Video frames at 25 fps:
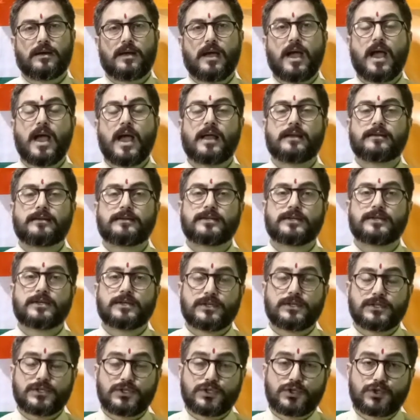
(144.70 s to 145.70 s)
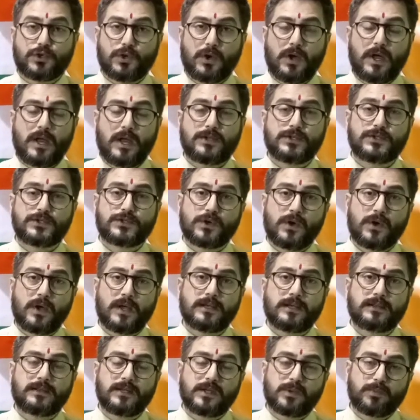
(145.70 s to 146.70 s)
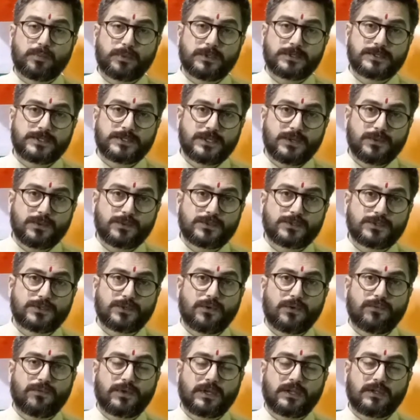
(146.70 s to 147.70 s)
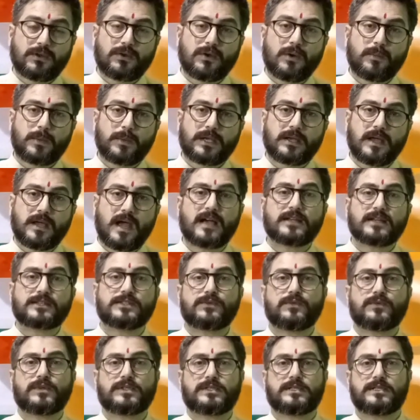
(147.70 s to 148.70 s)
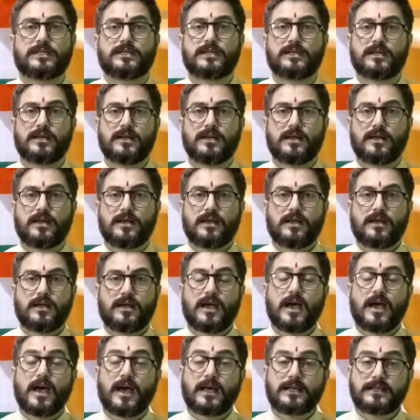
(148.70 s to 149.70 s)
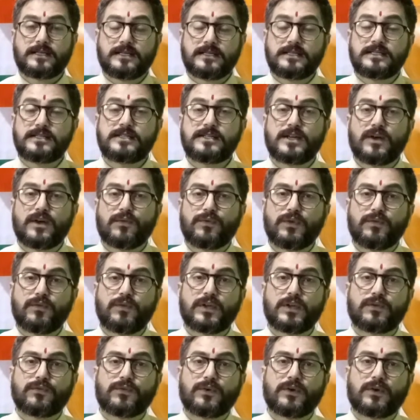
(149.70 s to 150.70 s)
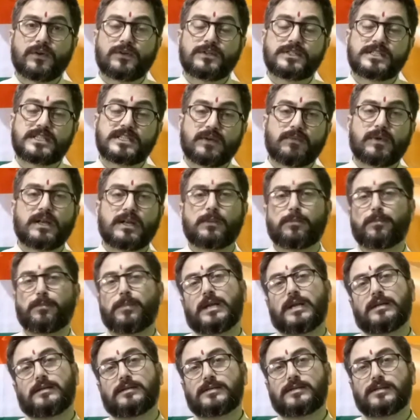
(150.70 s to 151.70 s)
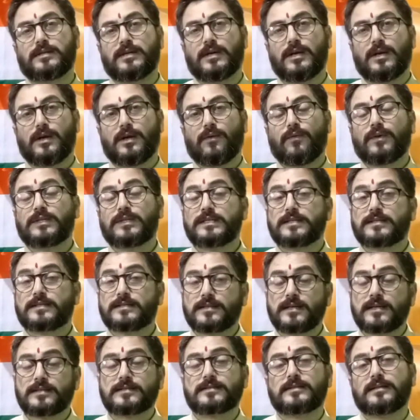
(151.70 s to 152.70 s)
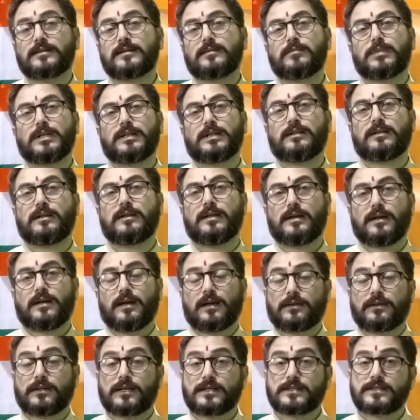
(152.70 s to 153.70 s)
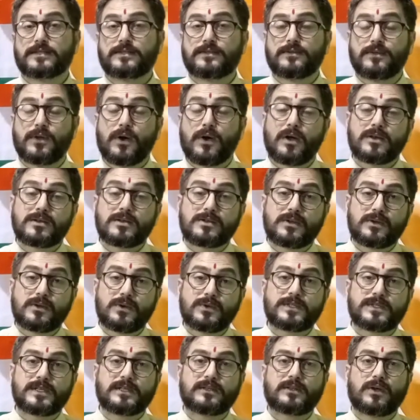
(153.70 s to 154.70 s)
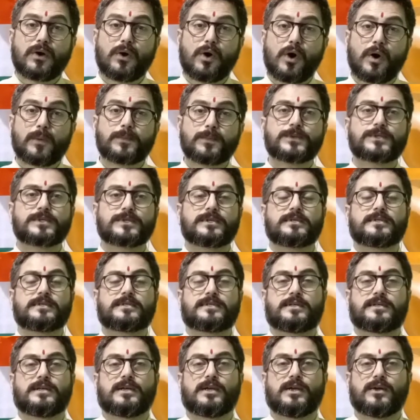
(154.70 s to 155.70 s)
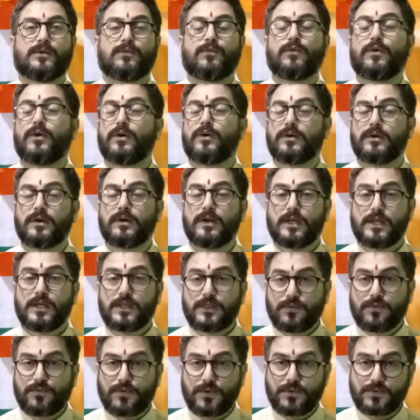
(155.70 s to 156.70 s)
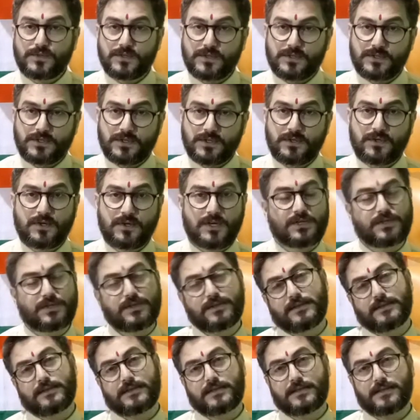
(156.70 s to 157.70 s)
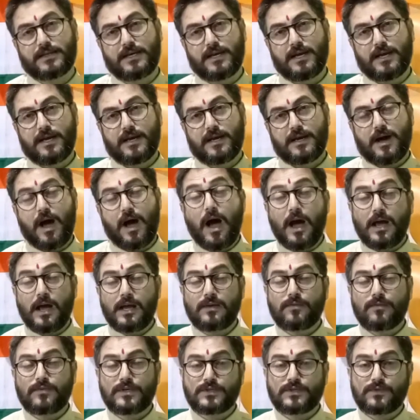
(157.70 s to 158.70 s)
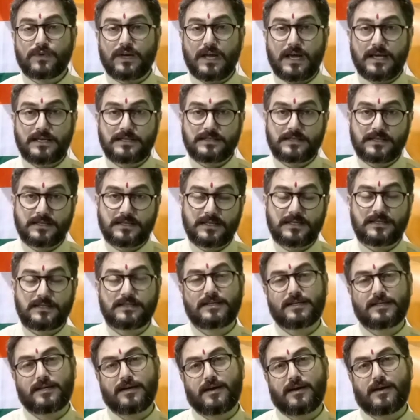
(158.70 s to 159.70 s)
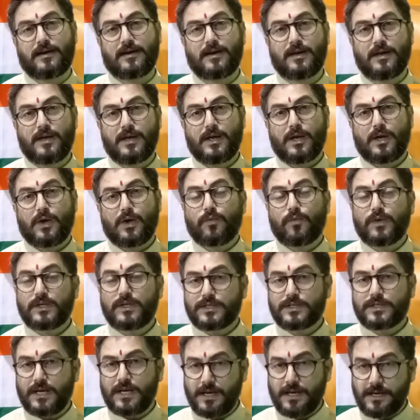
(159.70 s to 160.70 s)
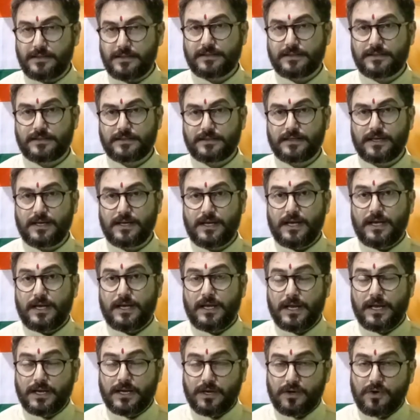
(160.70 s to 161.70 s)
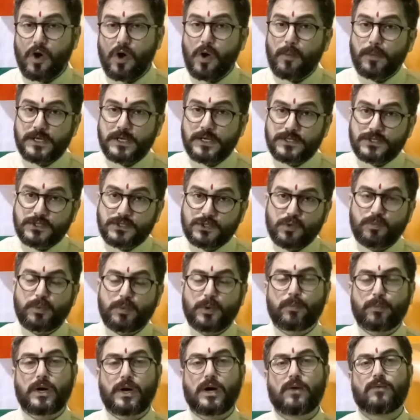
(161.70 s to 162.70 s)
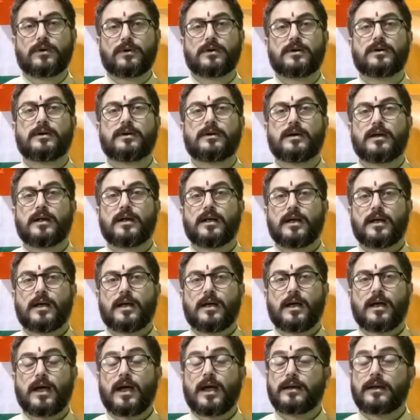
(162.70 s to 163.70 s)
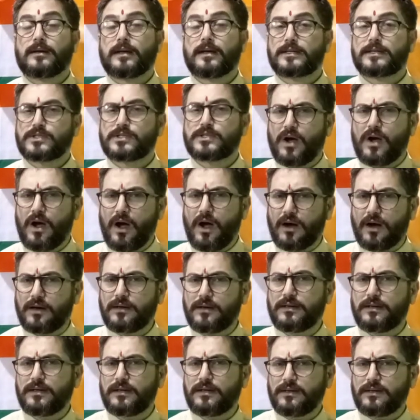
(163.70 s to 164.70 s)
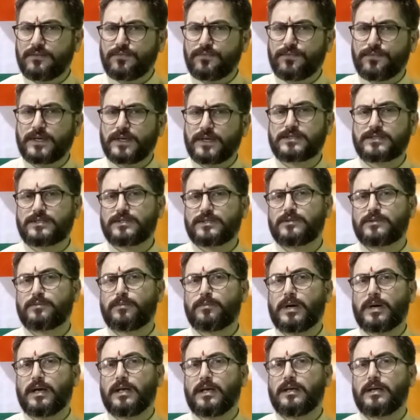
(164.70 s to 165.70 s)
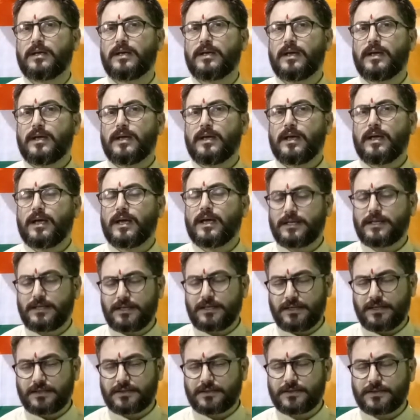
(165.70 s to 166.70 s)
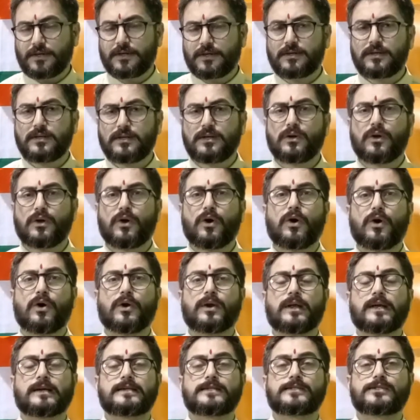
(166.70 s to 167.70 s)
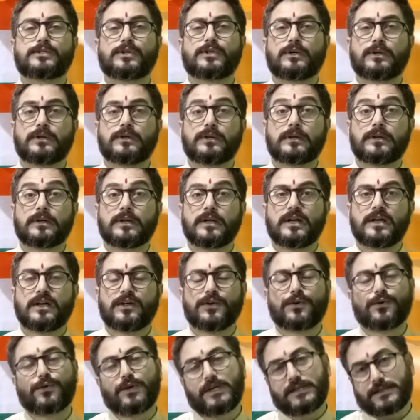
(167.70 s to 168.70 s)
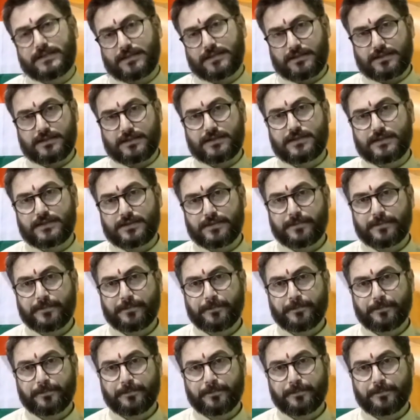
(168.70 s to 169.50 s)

and enjoying their pursuits of economic activity. An India vivingfor development which is sustainable and thus not closing the options for the future generations. I visualize an India which is economic superpower and gets hardly affected by any internal or external reasons.